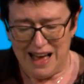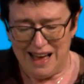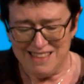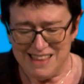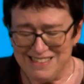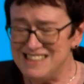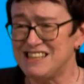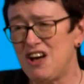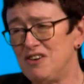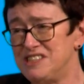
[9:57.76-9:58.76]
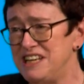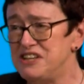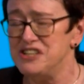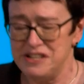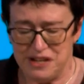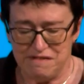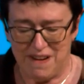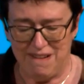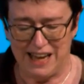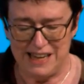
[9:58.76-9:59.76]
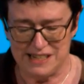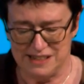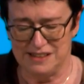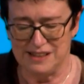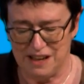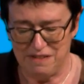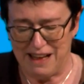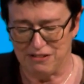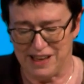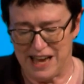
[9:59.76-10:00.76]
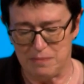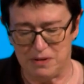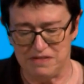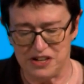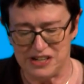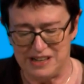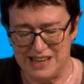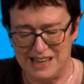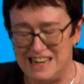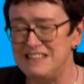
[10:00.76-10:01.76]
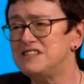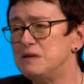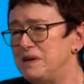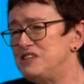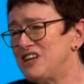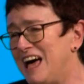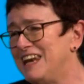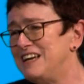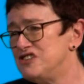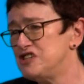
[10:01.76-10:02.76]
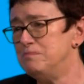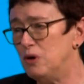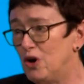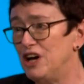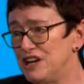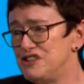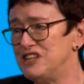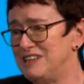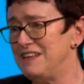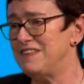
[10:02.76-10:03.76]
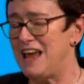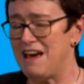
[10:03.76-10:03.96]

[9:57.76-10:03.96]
I think this Cartesian divide of healthcare provision needs to be challenged more urgently than